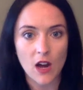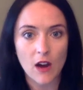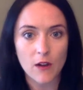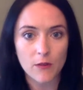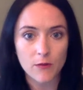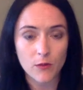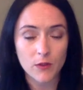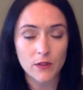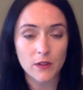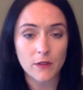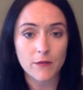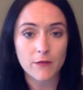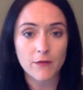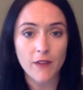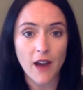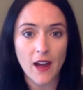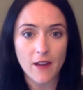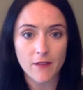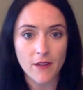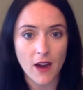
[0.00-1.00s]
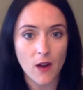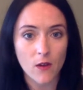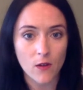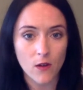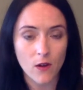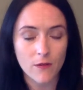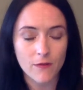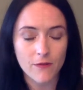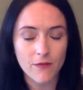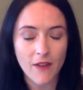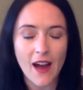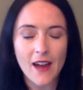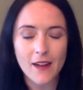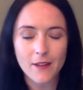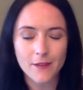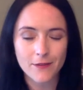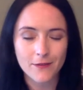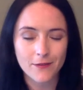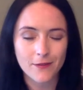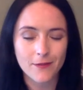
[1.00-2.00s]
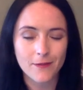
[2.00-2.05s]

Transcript: off with a 5